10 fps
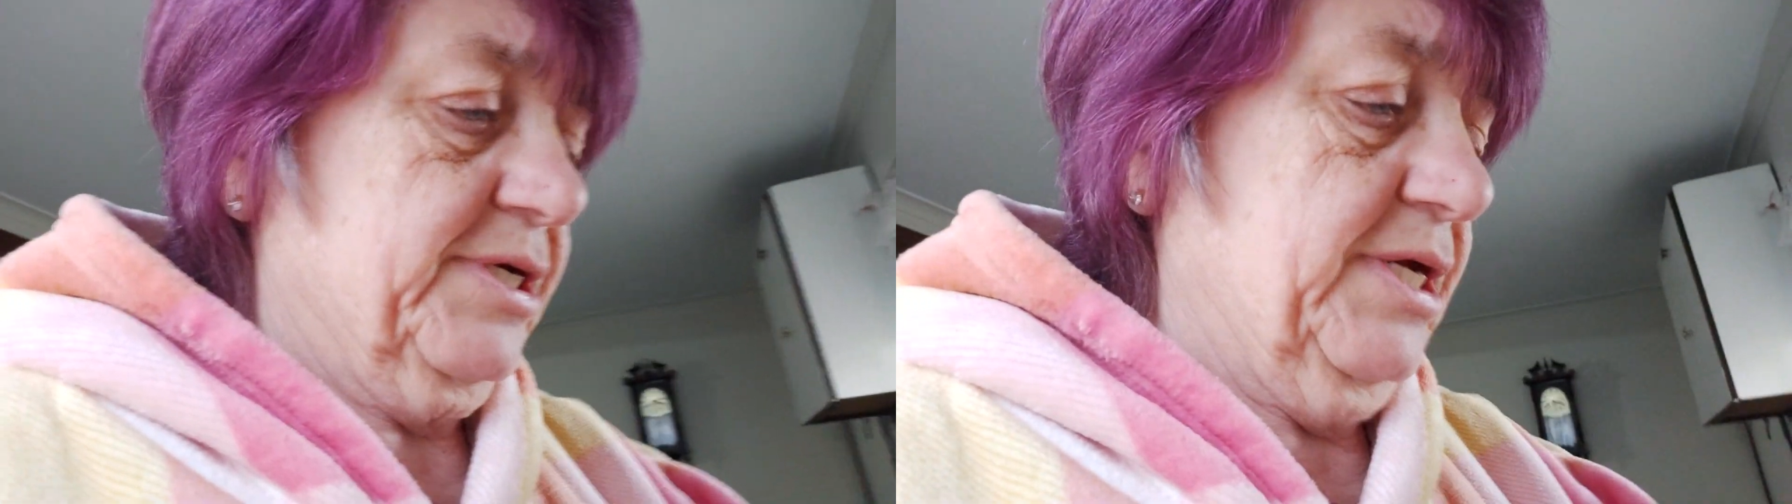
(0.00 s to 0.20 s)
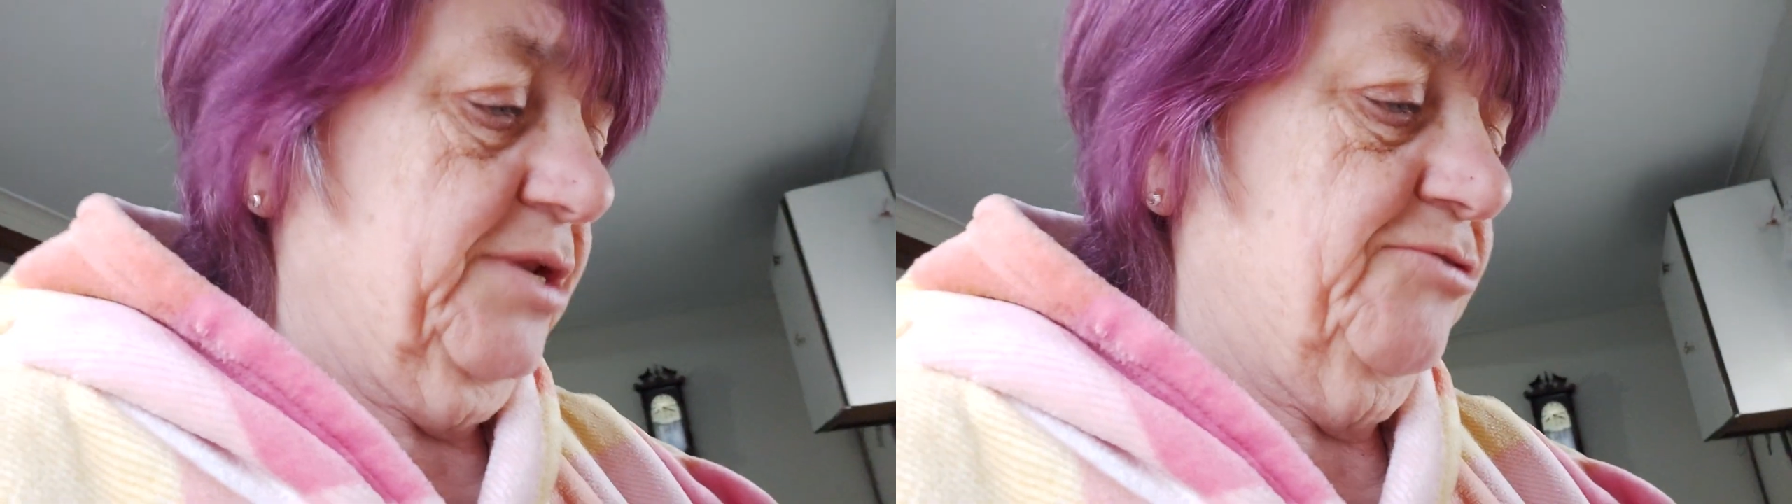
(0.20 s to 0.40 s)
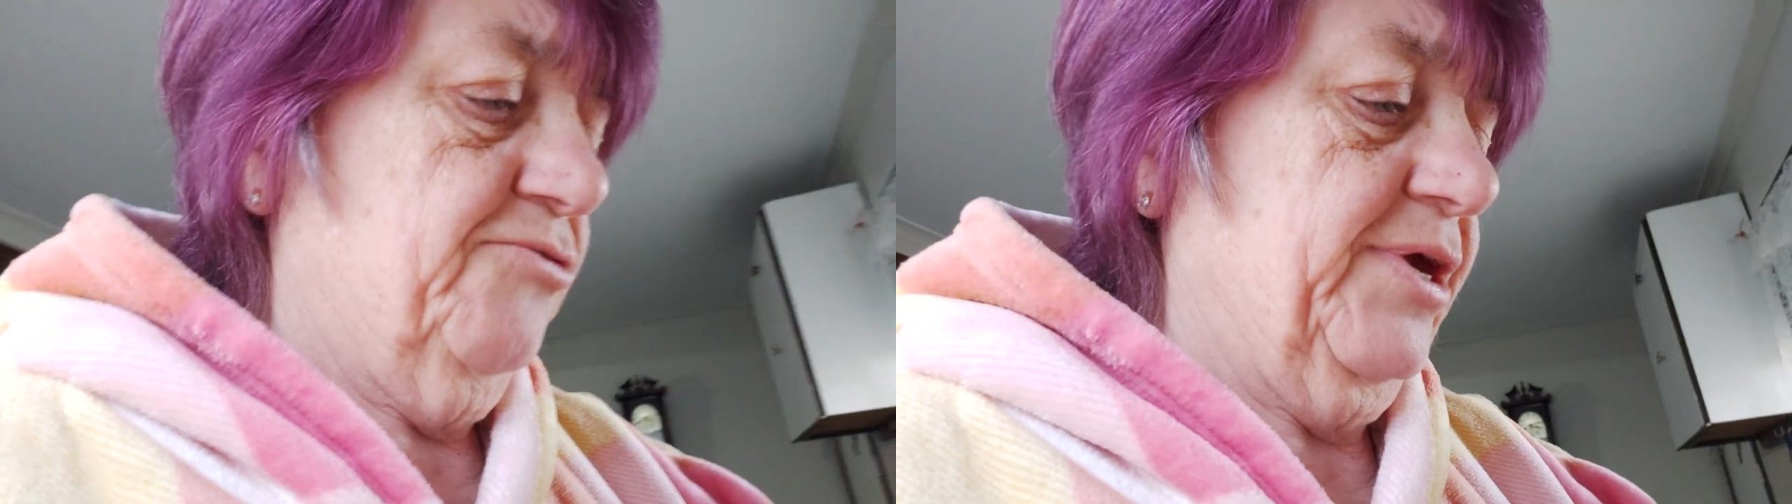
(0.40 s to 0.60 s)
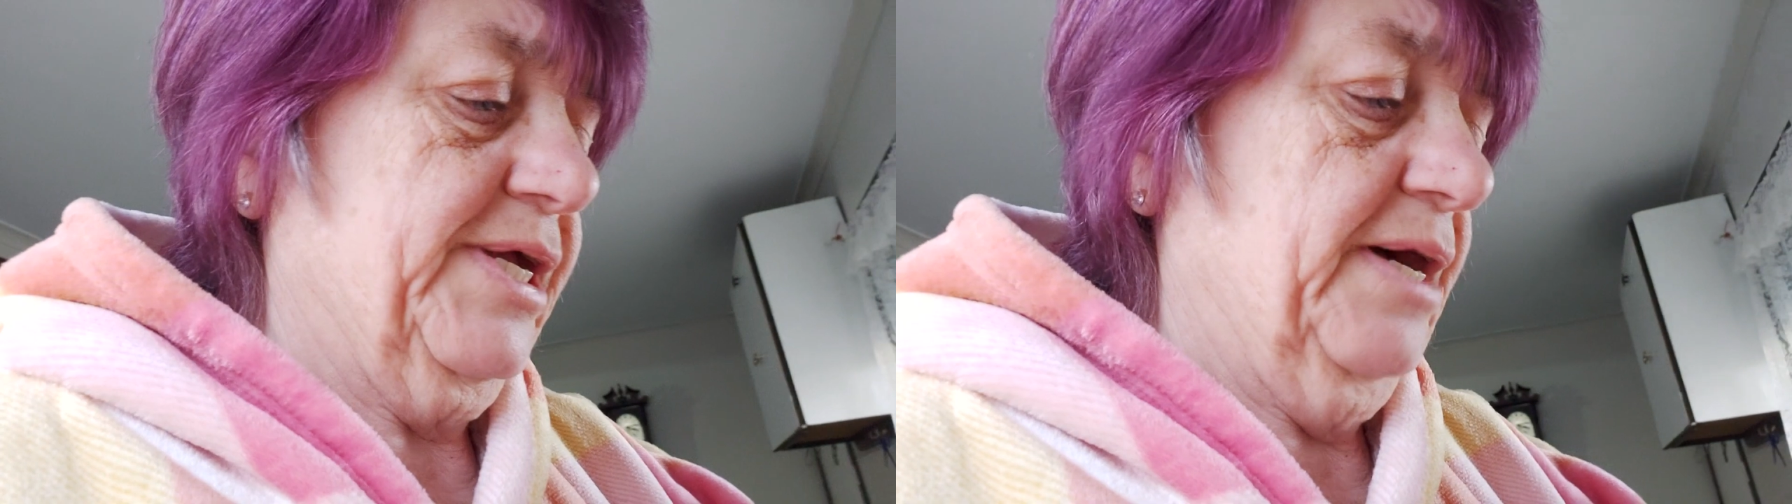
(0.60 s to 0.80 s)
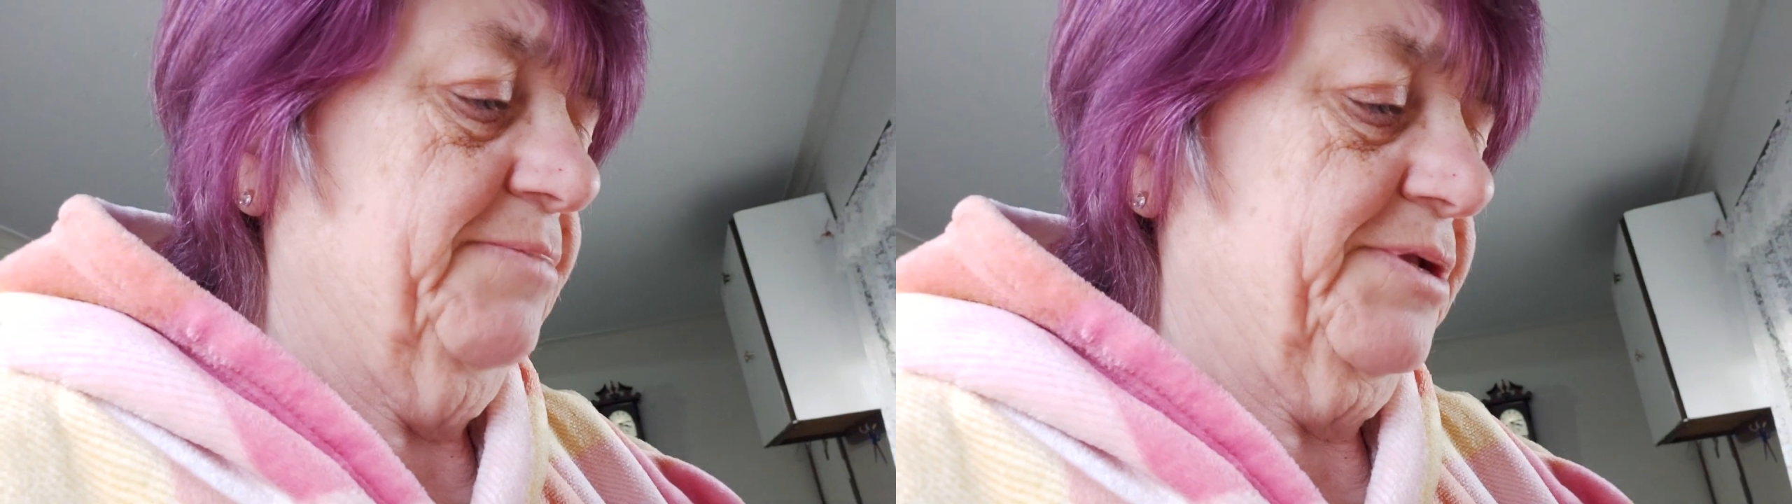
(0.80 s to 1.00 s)
get 3
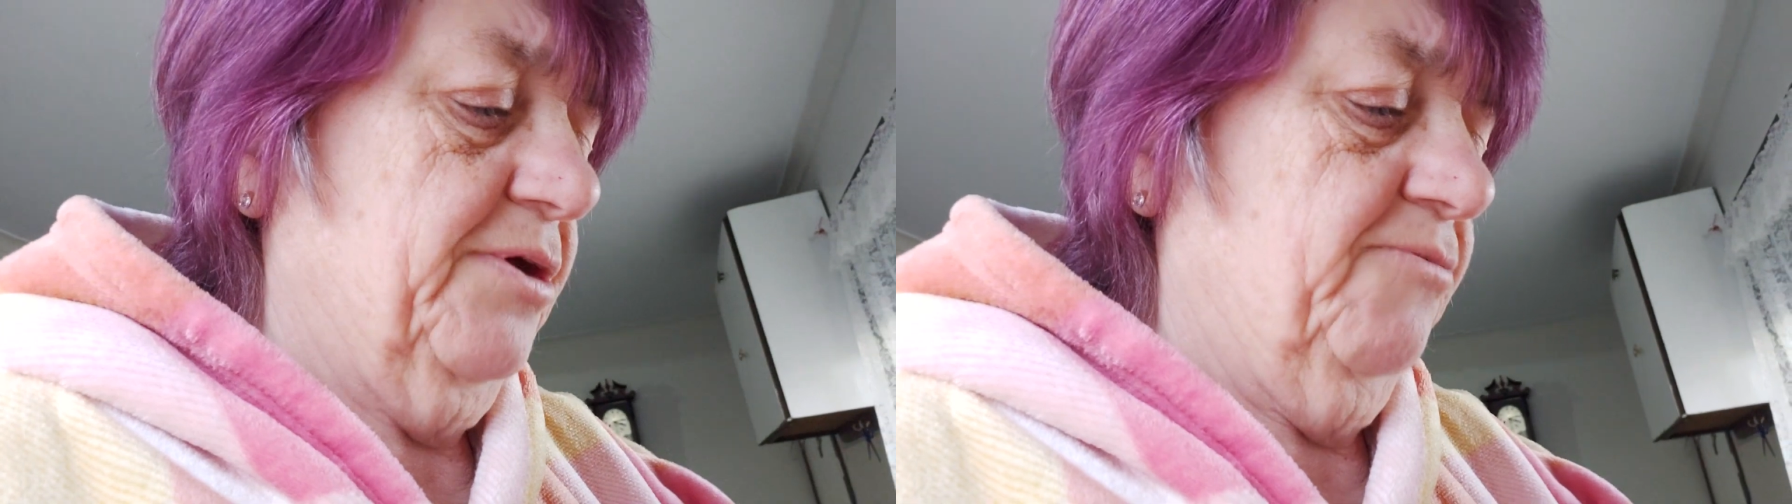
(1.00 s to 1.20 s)
cups